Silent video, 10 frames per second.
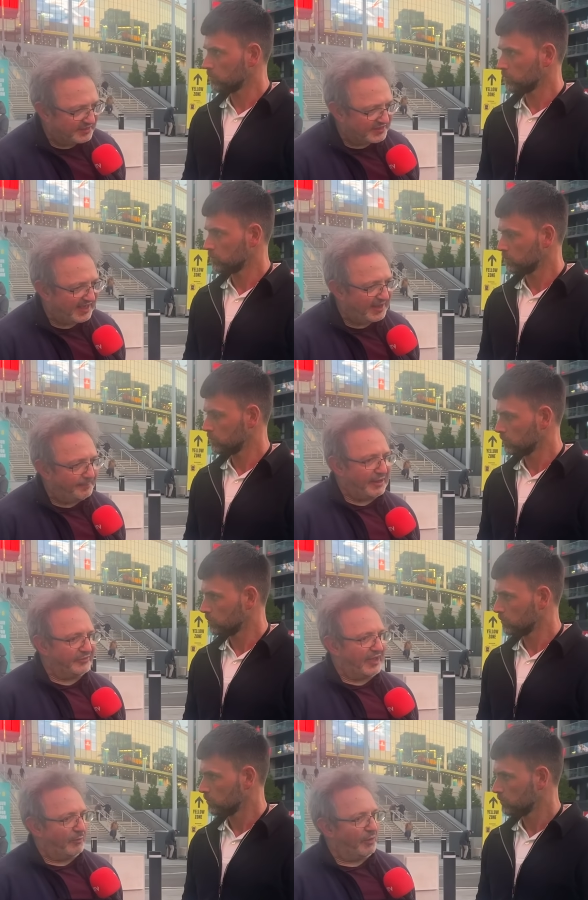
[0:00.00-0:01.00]
Speaker 1: say about
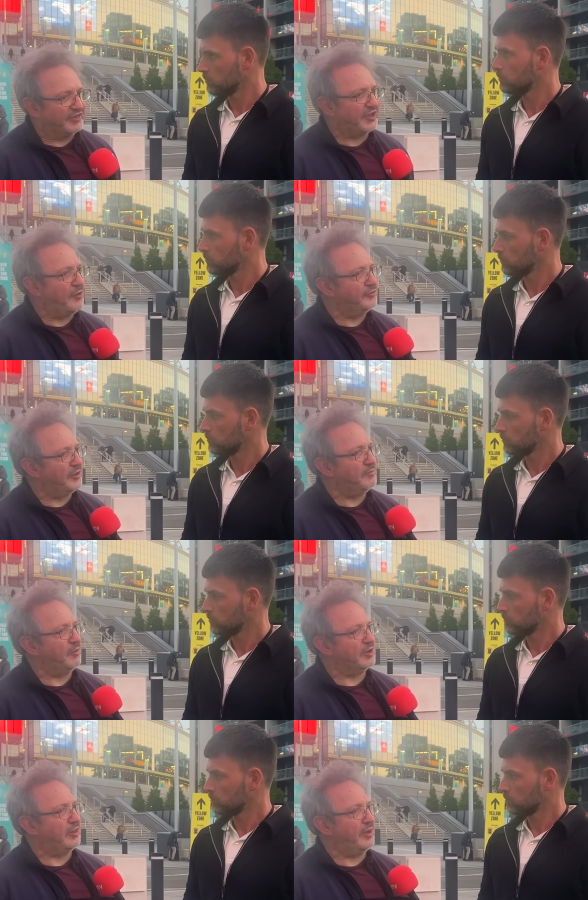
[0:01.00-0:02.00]
that was Oldham
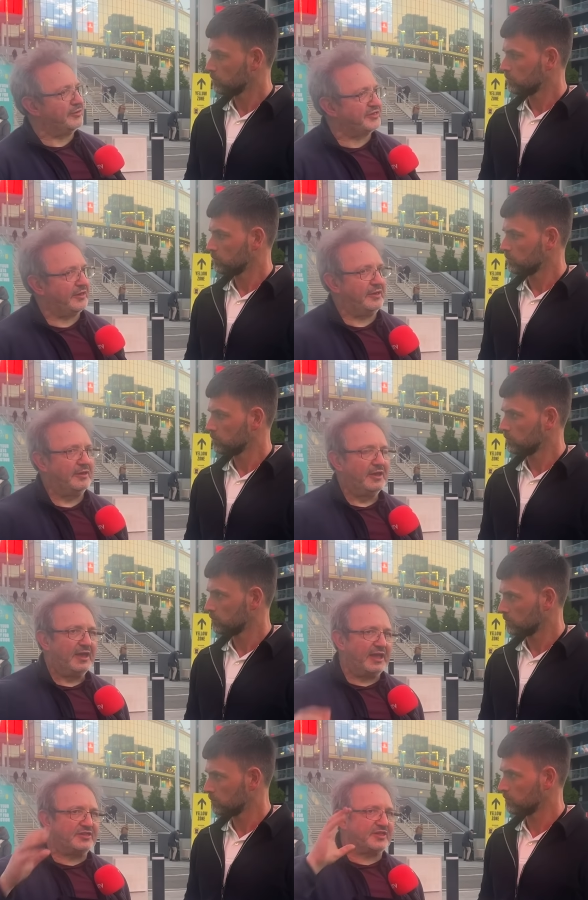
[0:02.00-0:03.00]
were closer
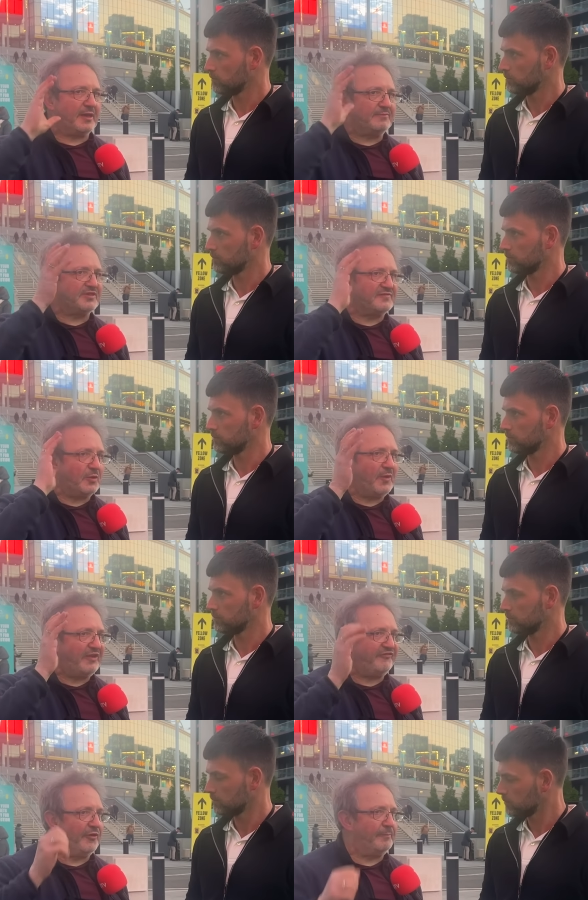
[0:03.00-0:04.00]
in terms of the way
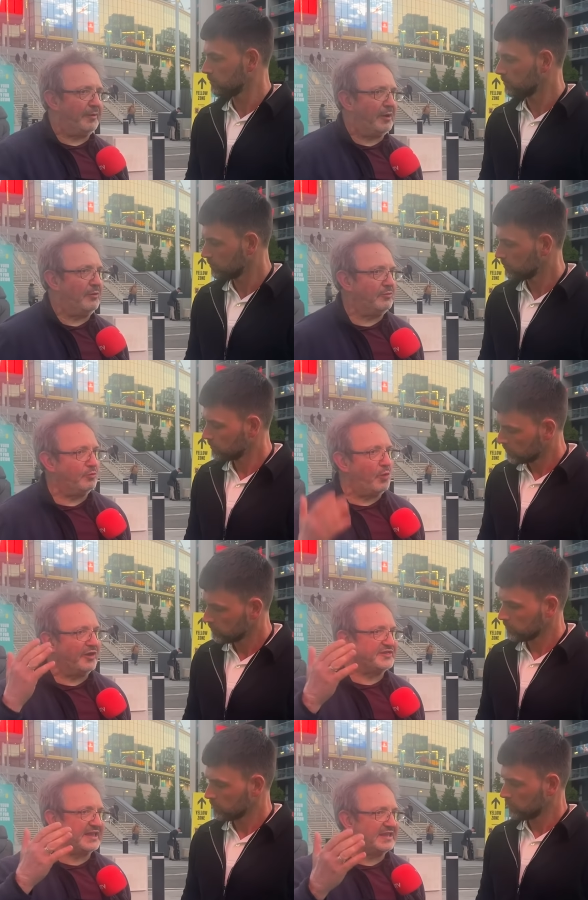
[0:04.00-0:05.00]
football
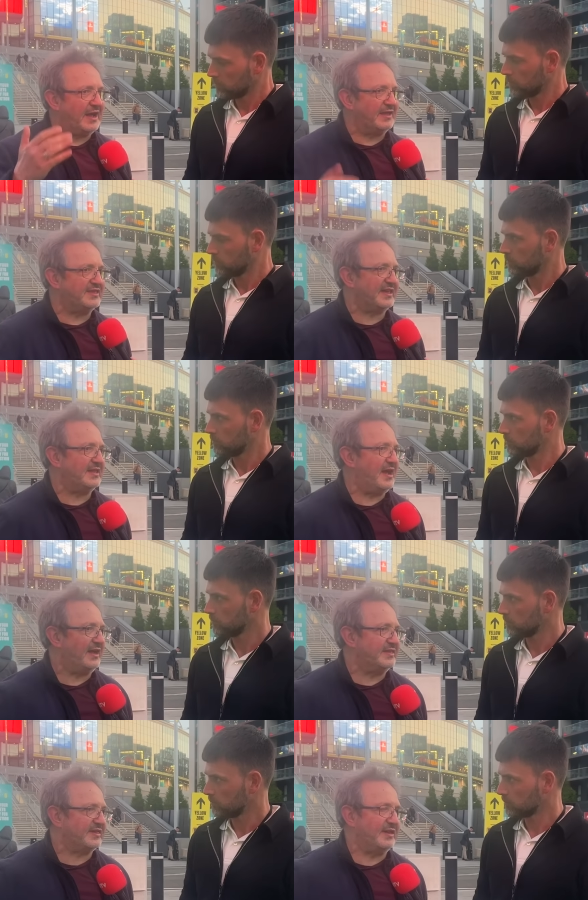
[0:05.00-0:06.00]
was in
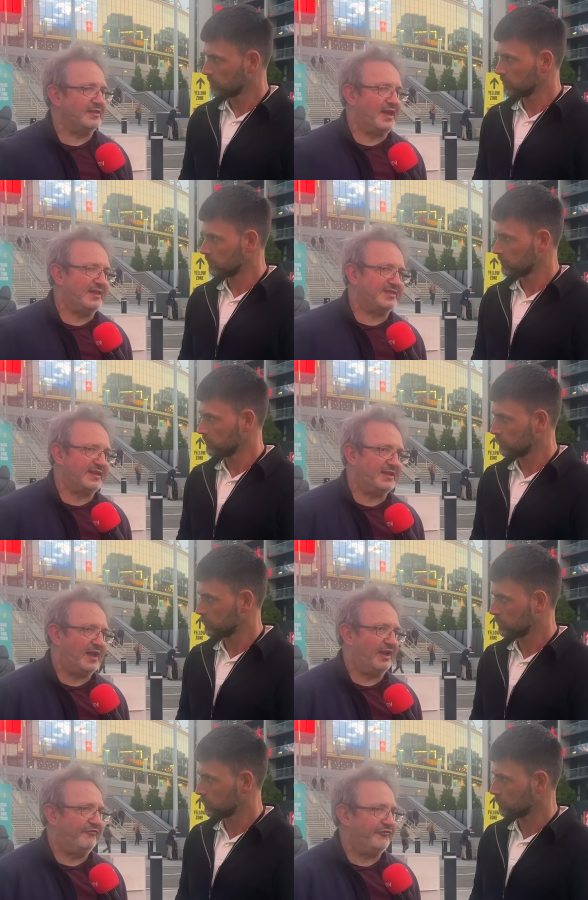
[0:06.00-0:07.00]
1990 and
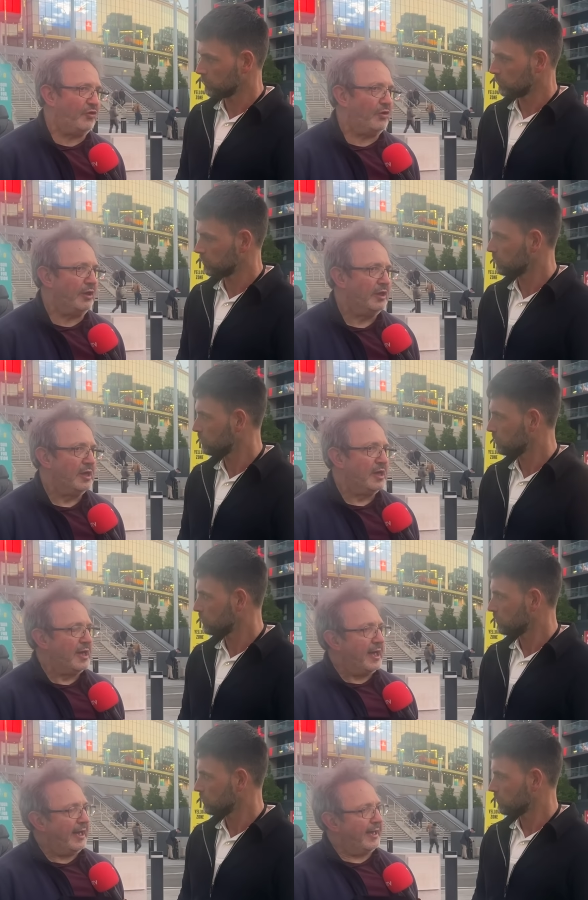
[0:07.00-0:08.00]
1994.
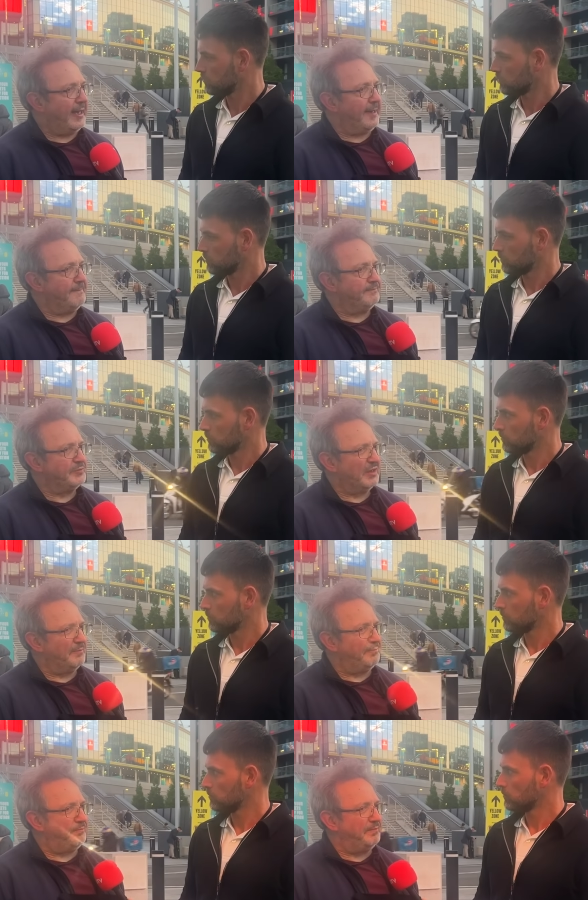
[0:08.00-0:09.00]
Um,
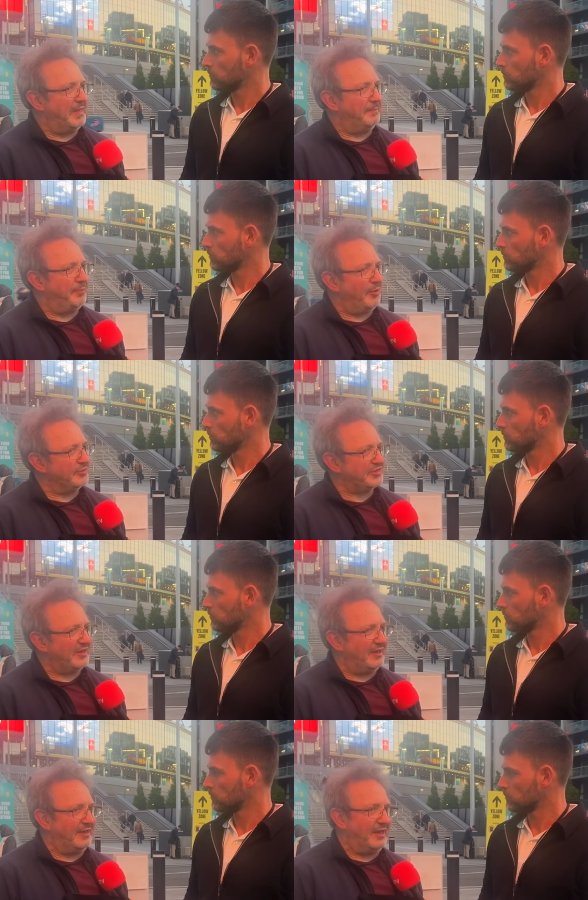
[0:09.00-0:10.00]
but
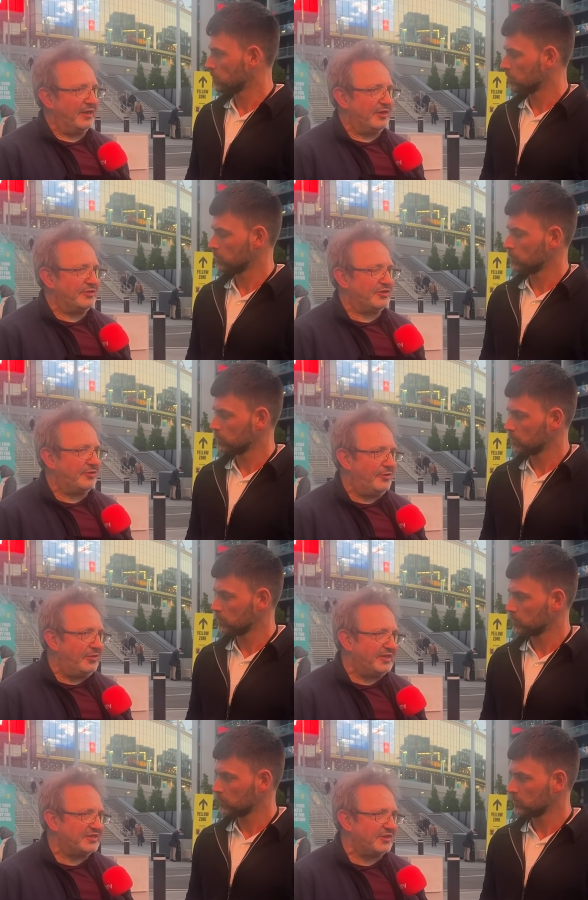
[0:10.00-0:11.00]

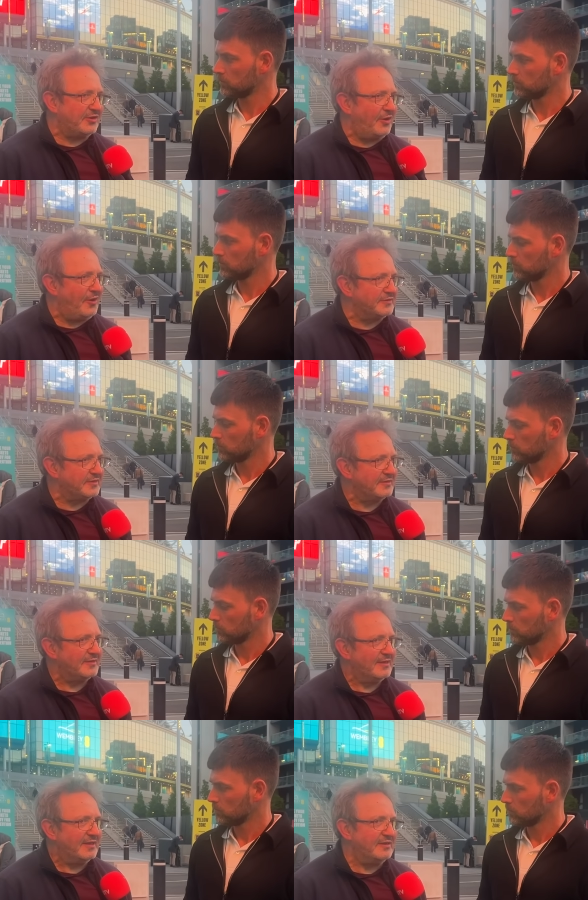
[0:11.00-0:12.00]
surely to God,
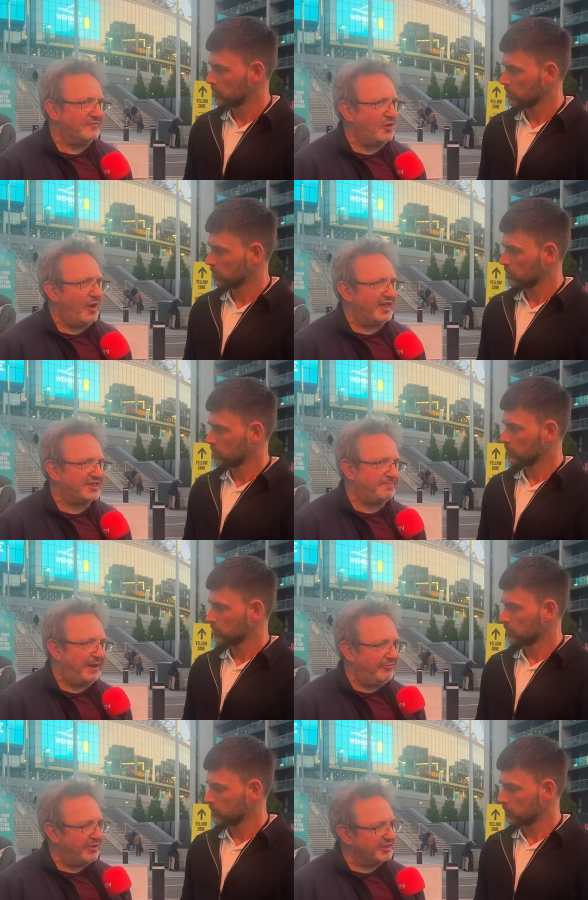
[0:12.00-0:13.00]
you've got
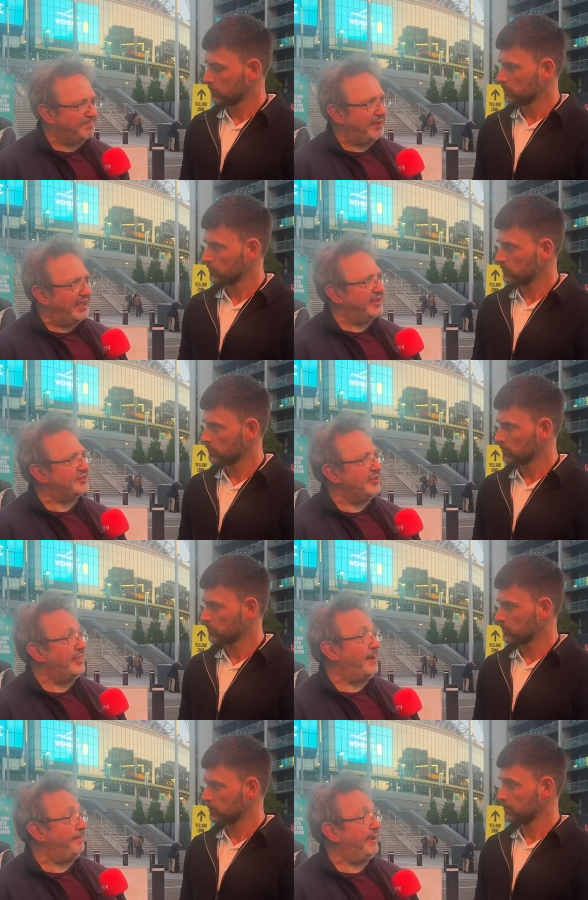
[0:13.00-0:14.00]
experienced players on
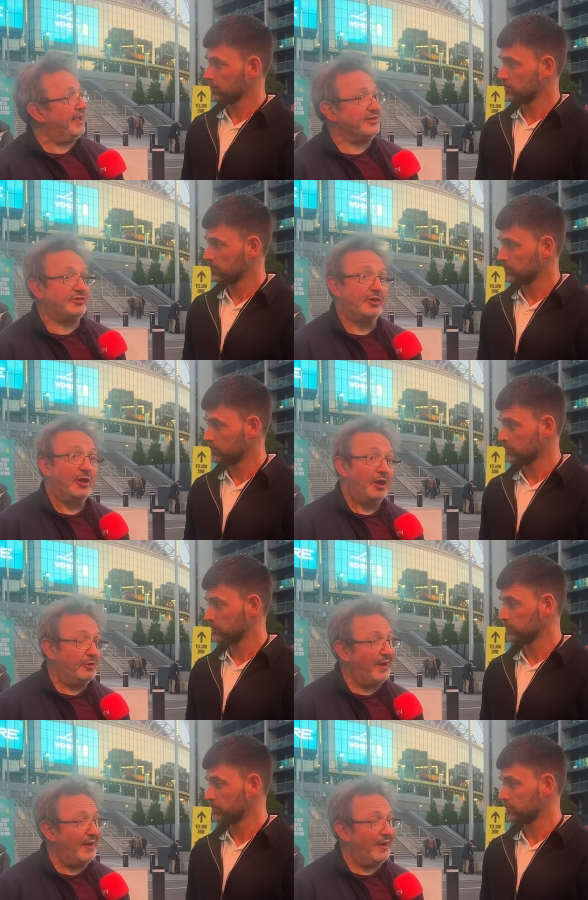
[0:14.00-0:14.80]
that pitch who